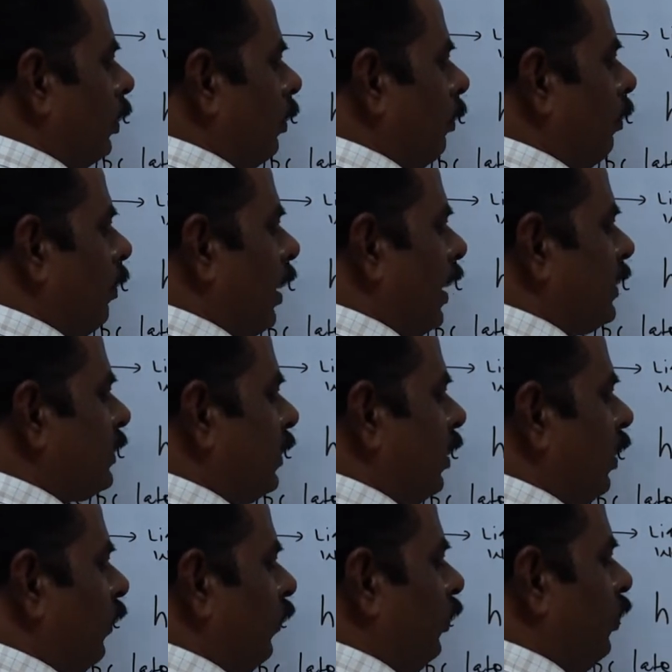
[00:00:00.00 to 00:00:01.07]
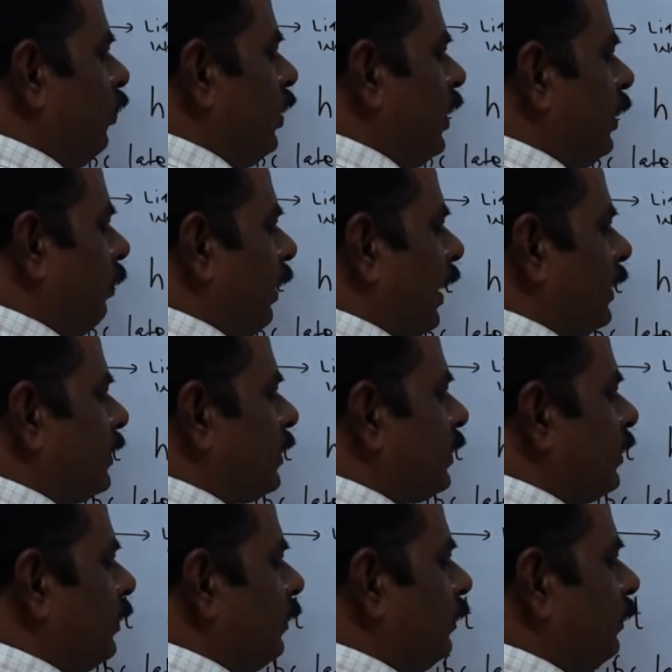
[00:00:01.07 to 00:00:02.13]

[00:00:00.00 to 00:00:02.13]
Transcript: mass of unit mass.